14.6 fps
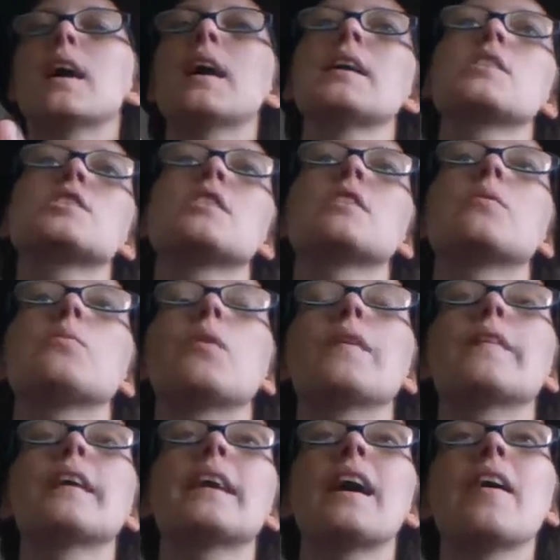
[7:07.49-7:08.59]
are actually the
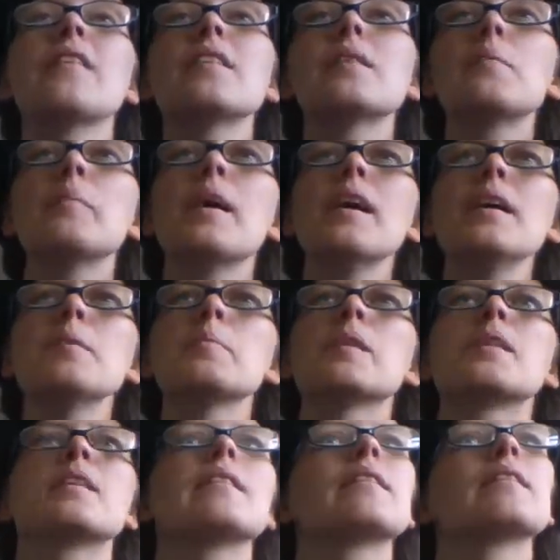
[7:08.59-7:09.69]
one that carry the
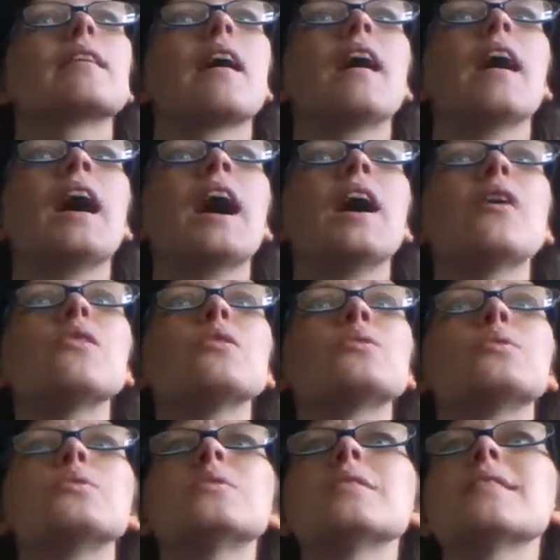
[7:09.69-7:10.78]
babies. How
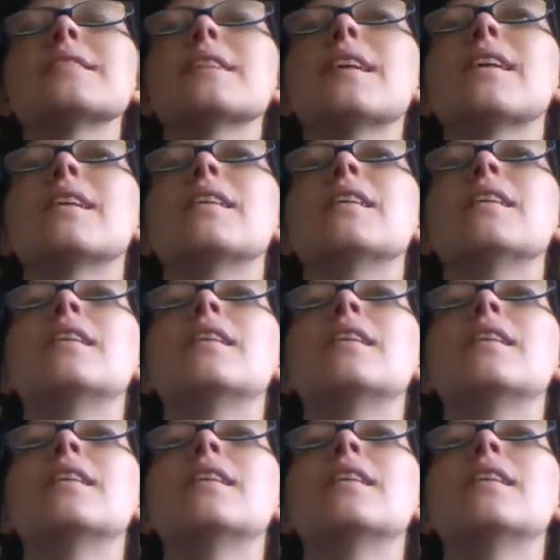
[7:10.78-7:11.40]
cool is that?